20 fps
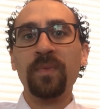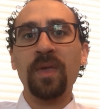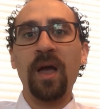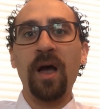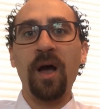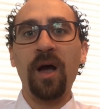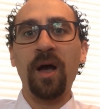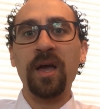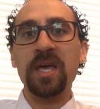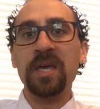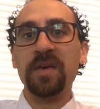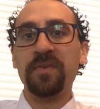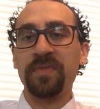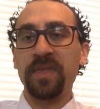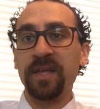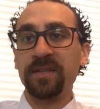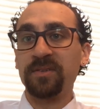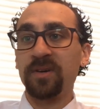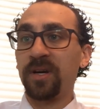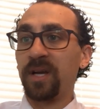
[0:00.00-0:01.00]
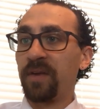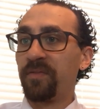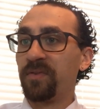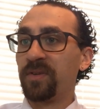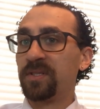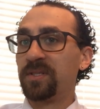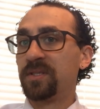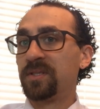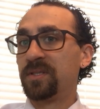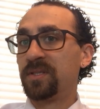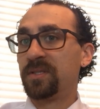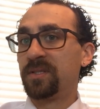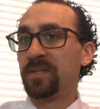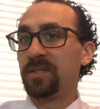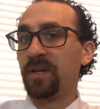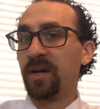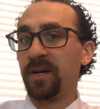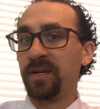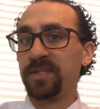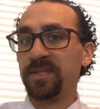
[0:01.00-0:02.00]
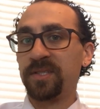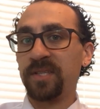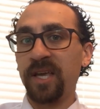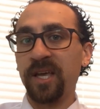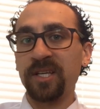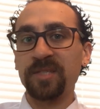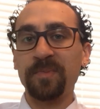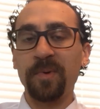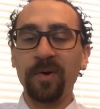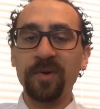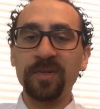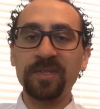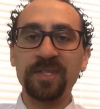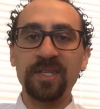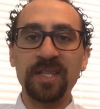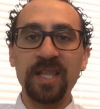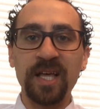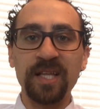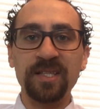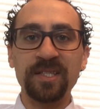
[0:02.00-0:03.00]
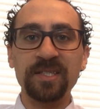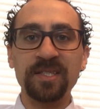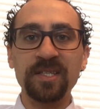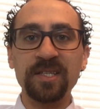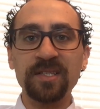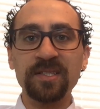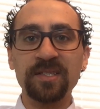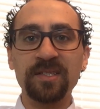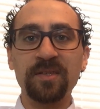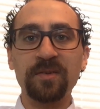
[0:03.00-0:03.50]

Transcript: If that dog ever does get exposed to that disease,